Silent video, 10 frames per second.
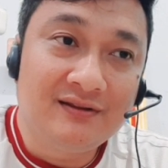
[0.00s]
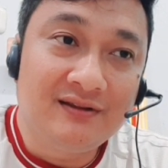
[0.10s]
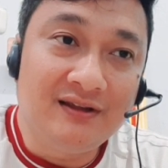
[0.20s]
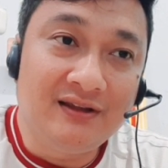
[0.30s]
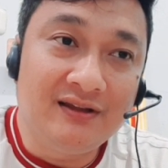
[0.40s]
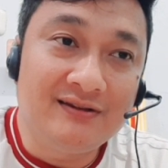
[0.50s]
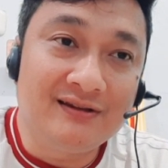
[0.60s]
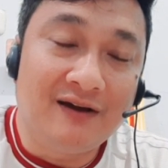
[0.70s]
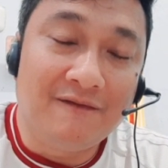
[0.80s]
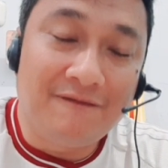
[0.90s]
He is
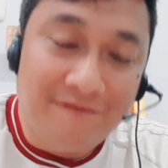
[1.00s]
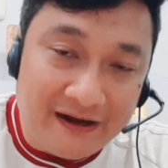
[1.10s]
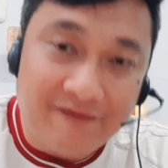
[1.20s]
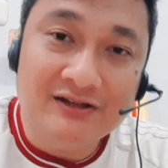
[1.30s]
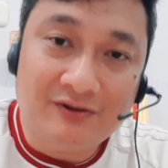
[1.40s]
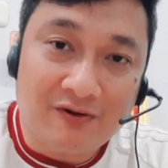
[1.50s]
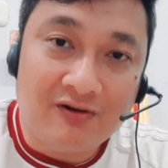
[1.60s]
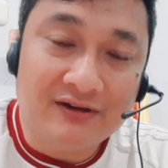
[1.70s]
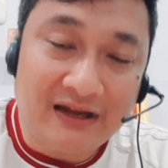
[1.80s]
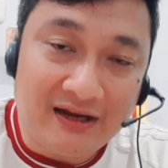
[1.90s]
a very
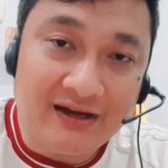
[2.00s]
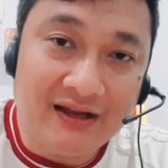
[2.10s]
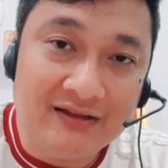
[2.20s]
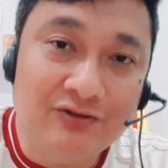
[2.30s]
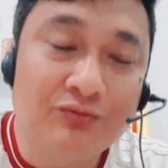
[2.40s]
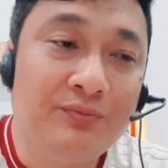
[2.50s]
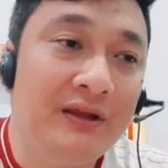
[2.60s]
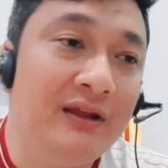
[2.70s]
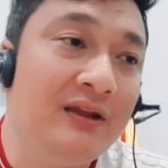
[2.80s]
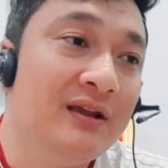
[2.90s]
strong candidate to
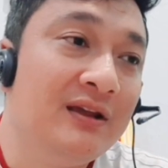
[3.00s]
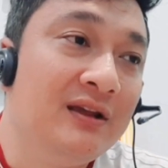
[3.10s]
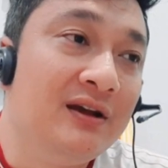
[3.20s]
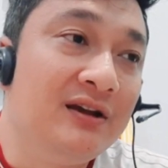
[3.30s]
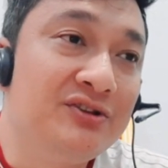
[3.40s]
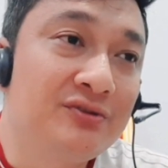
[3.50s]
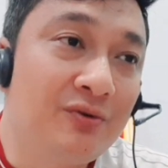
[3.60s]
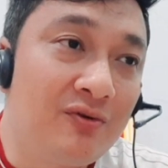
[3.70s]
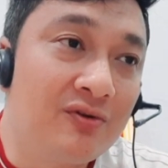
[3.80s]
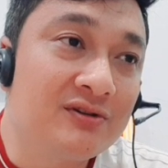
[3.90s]
be a
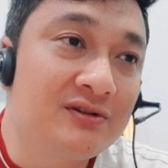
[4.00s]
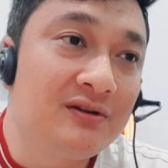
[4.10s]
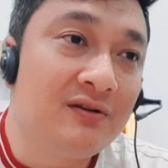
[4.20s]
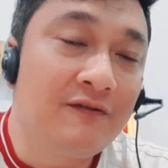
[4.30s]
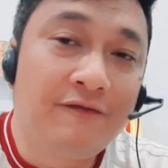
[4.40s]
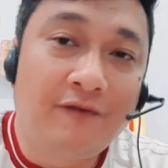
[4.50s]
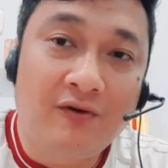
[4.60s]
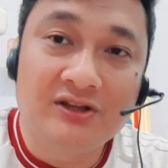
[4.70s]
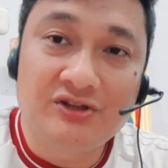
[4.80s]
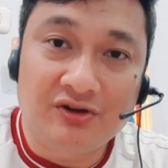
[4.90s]
source for
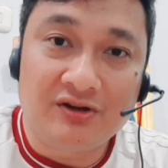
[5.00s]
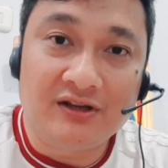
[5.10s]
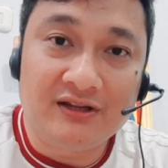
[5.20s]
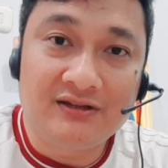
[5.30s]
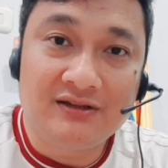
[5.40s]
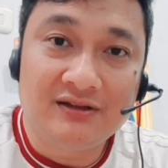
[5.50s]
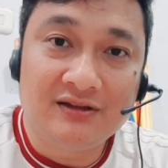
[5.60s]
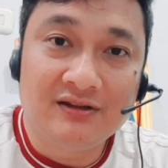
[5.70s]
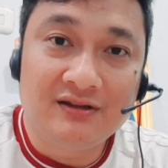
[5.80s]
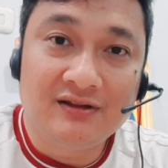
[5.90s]
the journalists
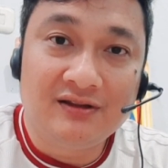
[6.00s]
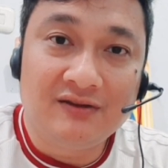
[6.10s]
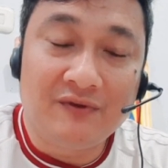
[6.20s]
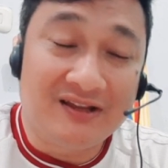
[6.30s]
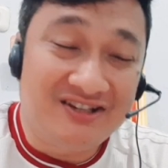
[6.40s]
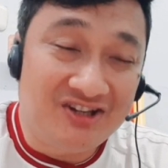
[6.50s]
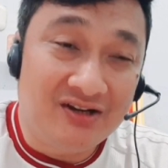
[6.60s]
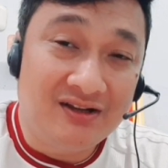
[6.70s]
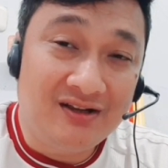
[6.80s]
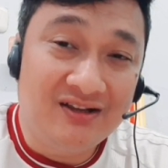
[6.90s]
with
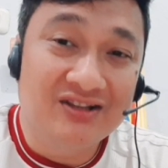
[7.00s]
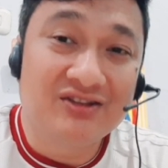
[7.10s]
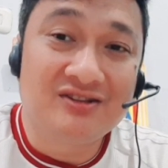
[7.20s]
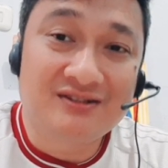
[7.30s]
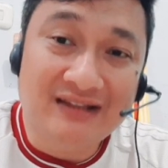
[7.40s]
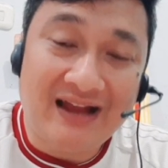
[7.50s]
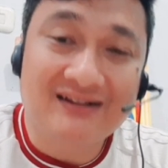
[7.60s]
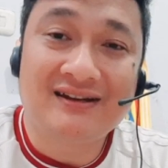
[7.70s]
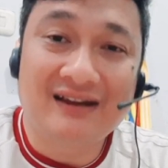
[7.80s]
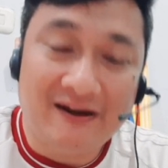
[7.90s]
agenda to
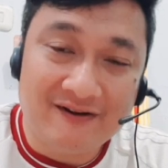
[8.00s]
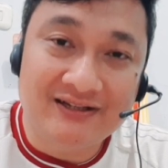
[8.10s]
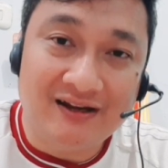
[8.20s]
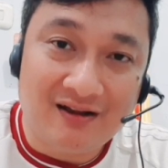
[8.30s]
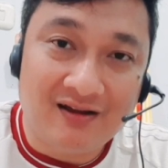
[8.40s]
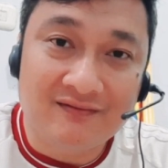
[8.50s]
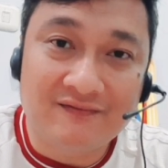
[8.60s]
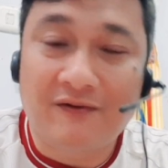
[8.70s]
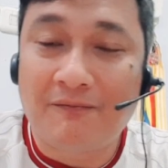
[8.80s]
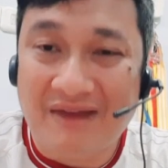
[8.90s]
sack Erik Ten Hag
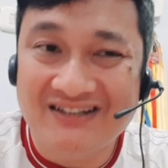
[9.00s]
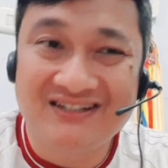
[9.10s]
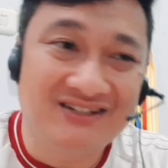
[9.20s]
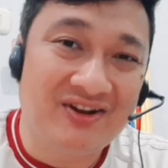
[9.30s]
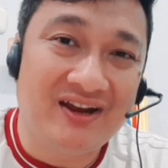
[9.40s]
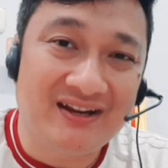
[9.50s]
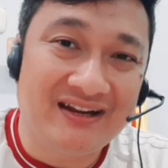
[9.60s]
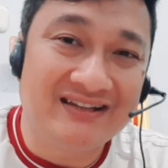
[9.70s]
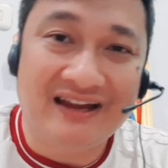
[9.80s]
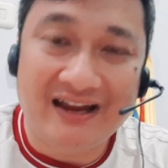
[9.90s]
from Manchester United
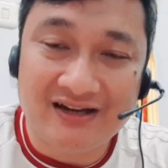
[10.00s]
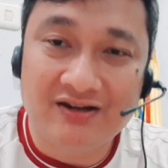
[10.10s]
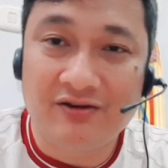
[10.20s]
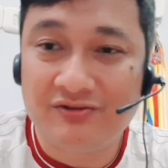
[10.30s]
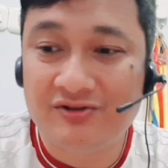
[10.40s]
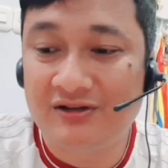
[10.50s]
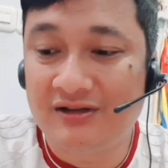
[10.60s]
as a head coach.